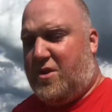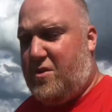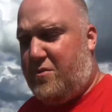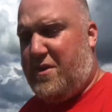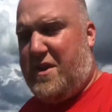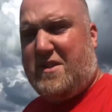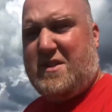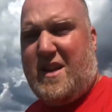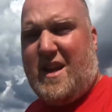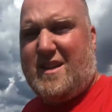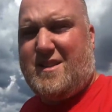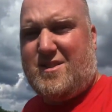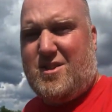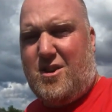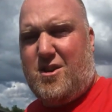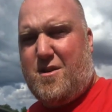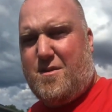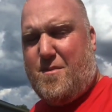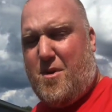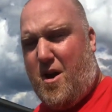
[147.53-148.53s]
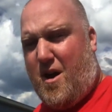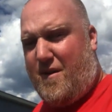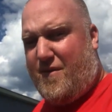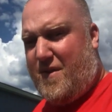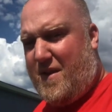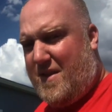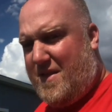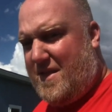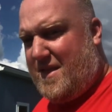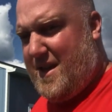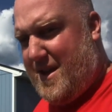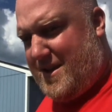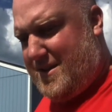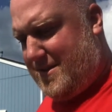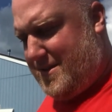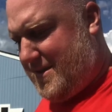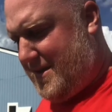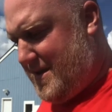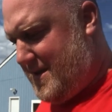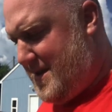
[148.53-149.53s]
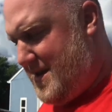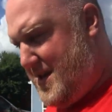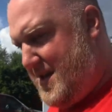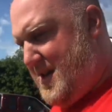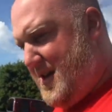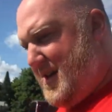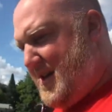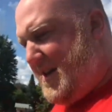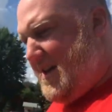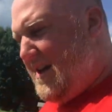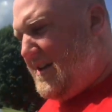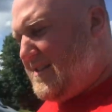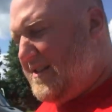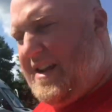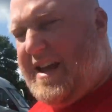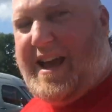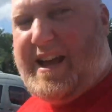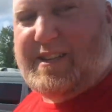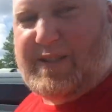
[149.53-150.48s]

So the reason I had started them off in this is it